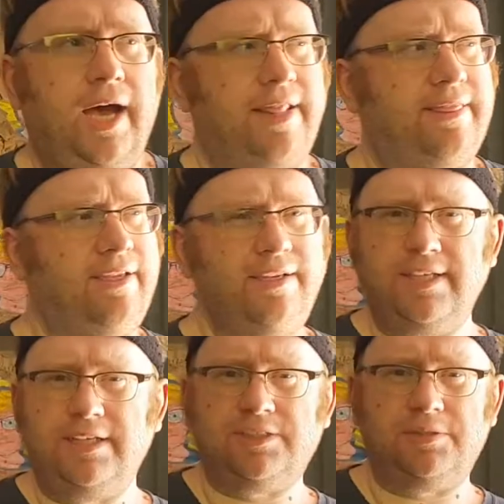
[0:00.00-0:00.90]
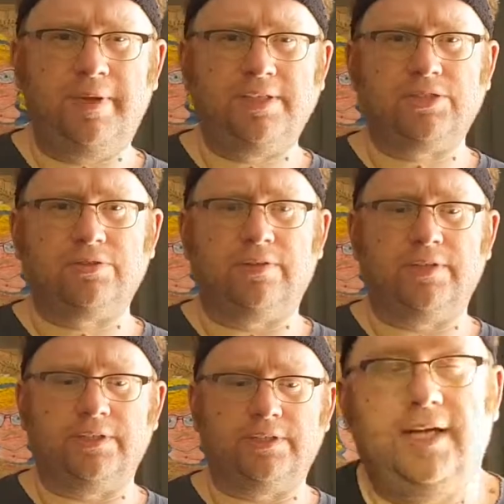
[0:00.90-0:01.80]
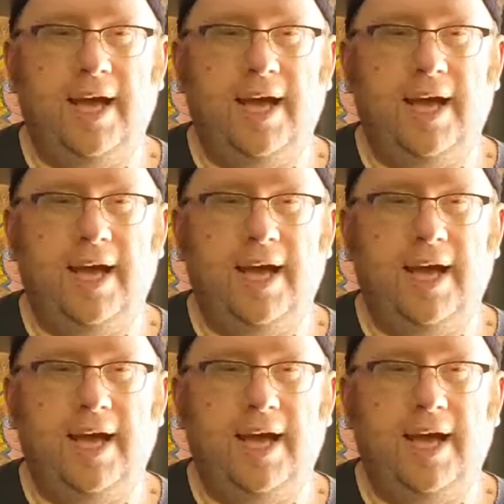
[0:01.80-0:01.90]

I think I did a semester on it.